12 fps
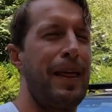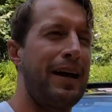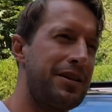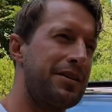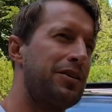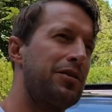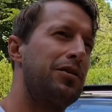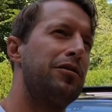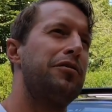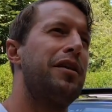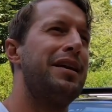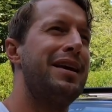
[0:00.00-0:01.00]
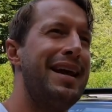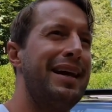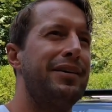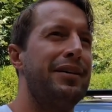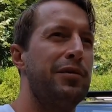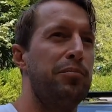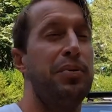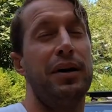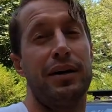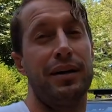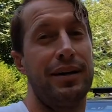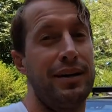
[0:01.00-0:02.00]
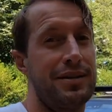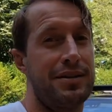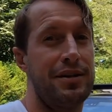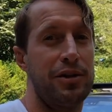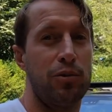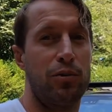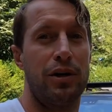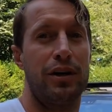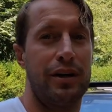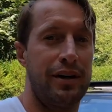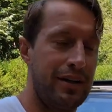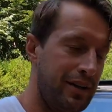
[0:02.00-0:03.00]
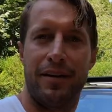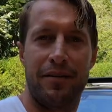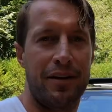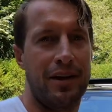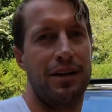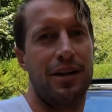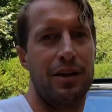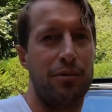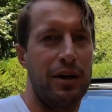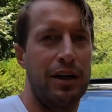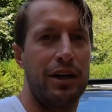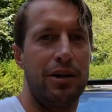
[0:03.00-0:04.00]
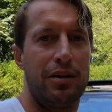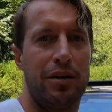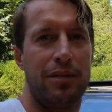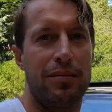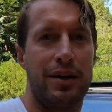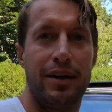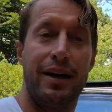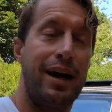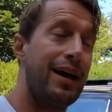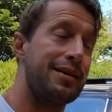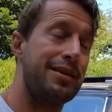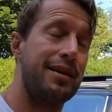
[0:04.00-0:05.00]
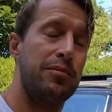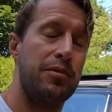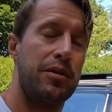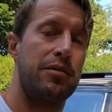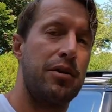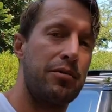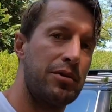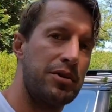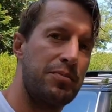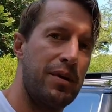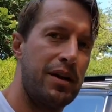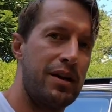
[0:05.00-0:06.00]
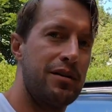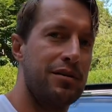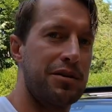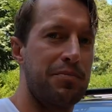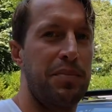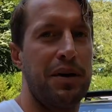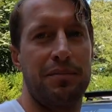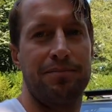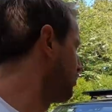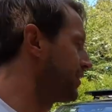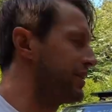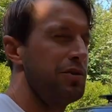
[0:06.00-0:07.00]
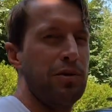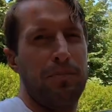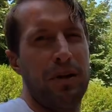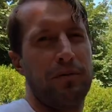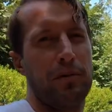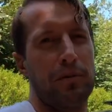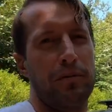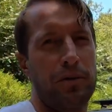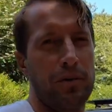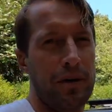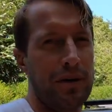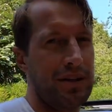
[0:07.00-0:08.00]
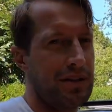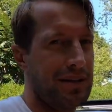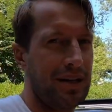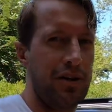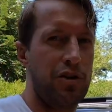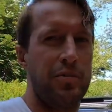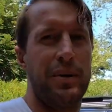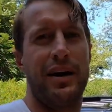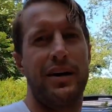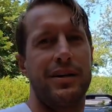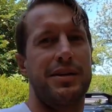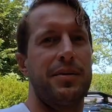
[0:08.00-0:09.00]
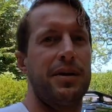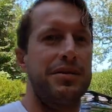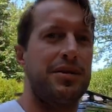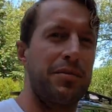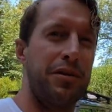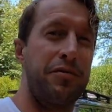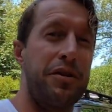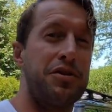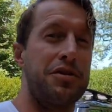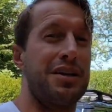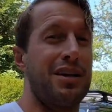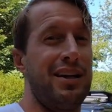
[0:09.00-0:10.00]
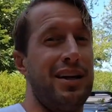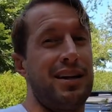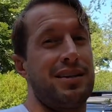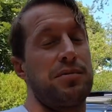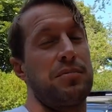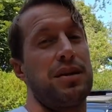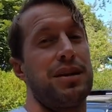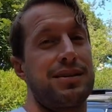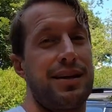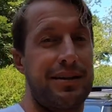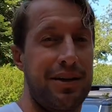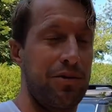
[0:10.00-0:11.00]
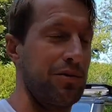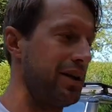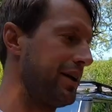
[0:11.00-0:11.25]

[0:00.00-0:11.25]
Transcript: I just don't know if they nailed it, but it is year one. They've got a long way to go with them, as they did with their other ones many years. But wanted to do a bit of a review on this, tell you about it, about some of the features I like, some of the things I don't